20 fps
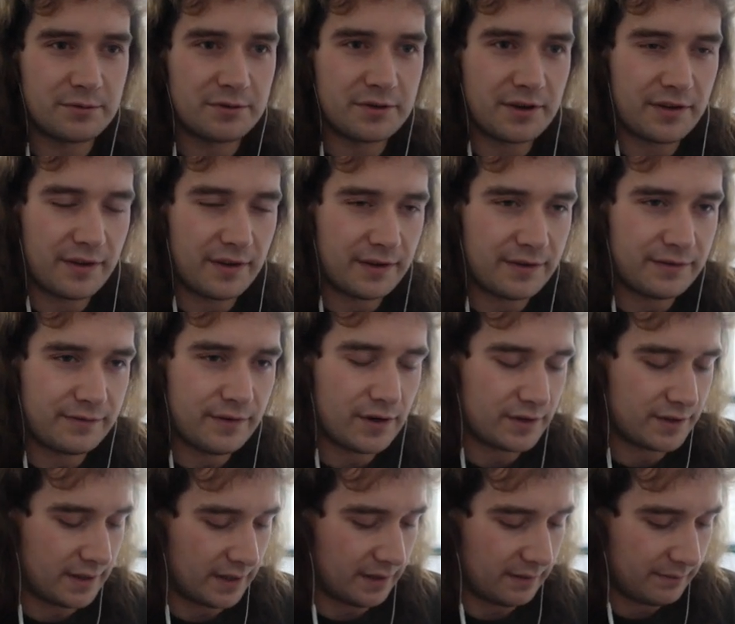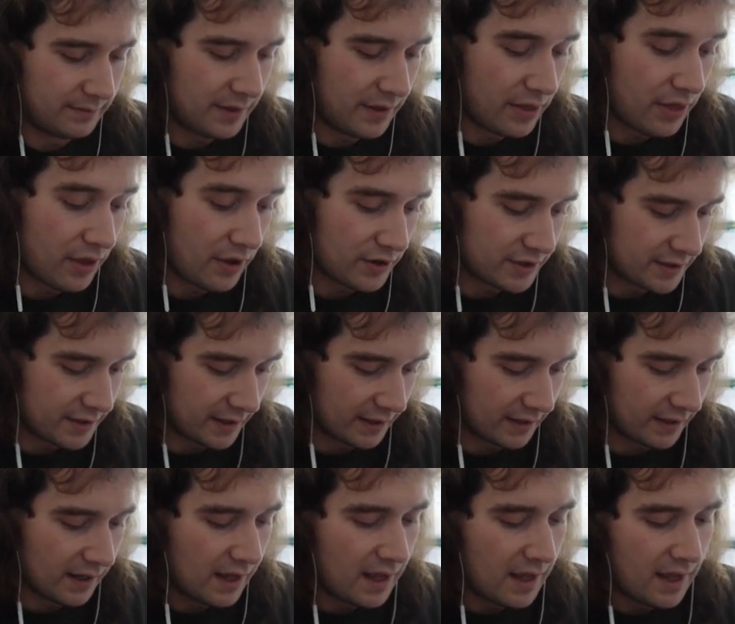was the first
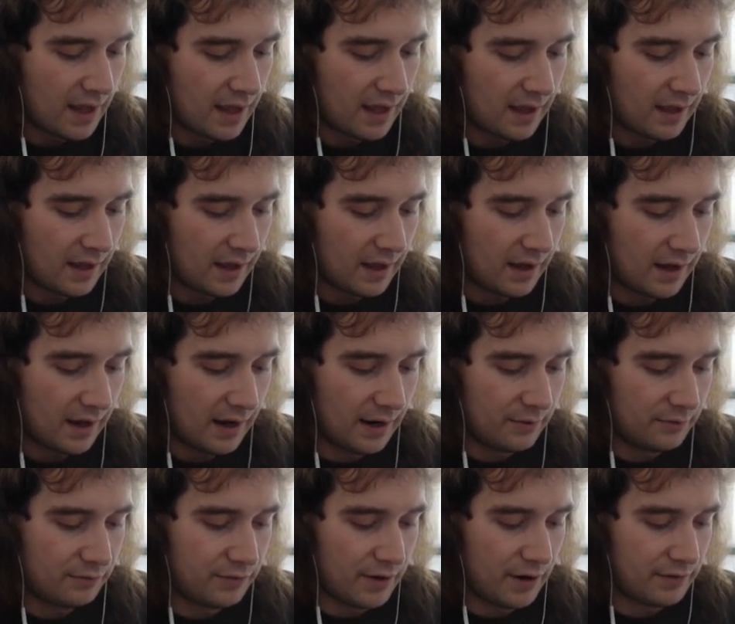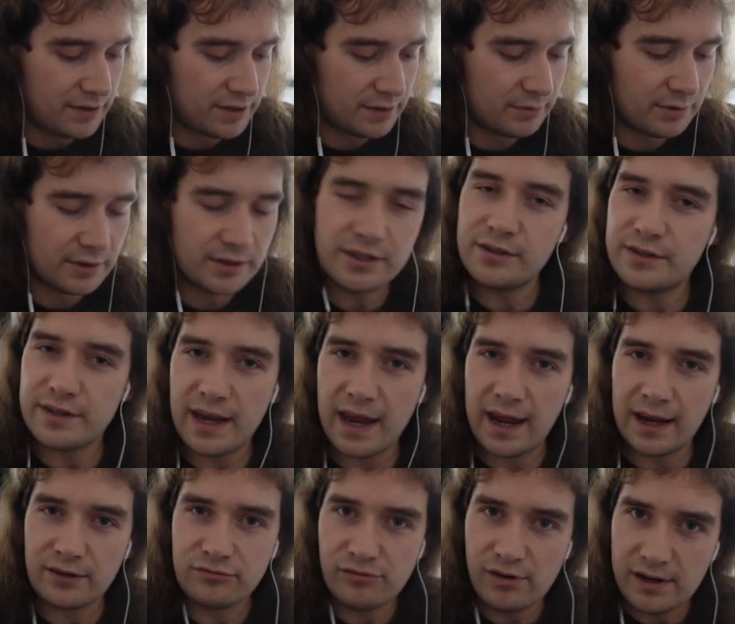thing. I originally wanted to use
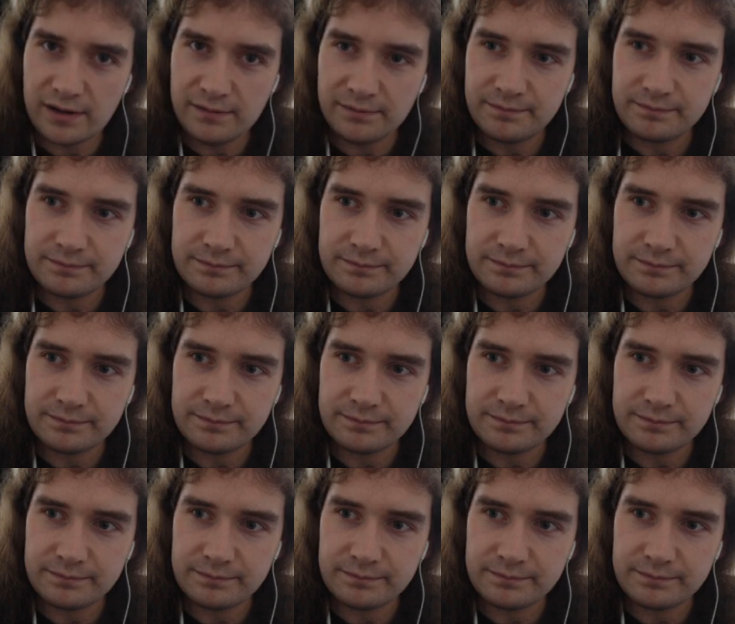X-Ray,